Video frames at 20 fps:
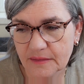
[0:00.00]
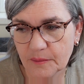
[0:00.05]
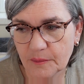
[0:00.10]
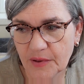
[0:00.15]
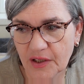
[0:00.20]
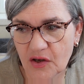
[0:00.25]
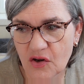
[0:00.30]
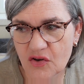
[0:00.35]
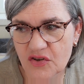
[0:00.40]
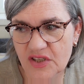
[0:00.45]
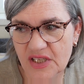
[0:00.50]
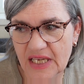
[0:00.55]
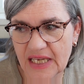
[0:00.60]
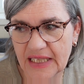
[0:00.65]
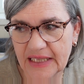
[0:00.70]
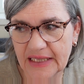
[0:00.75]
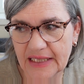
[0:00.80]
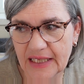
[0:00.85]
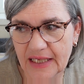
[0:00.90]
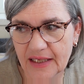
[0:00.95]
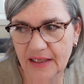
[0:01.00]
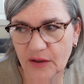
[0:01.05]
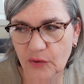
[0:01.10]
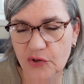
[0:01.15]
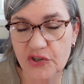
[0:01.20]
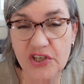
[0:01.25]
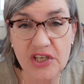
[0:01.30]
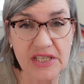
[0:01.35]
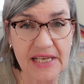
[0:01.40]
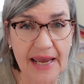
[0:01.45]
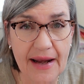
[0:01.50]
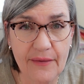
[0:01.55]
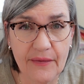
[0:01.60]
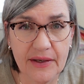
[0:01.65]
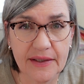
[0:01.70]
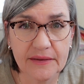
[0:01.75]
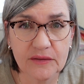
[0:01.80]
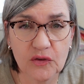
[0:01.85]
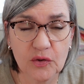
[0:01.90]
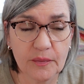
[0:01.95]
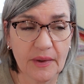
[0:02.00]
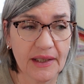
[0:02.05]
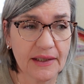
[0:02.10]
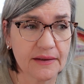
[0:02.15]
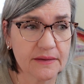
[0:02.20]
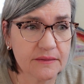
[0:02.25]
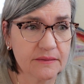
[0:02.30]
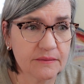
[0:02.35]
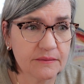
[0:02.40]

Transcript: because it looks scary to me,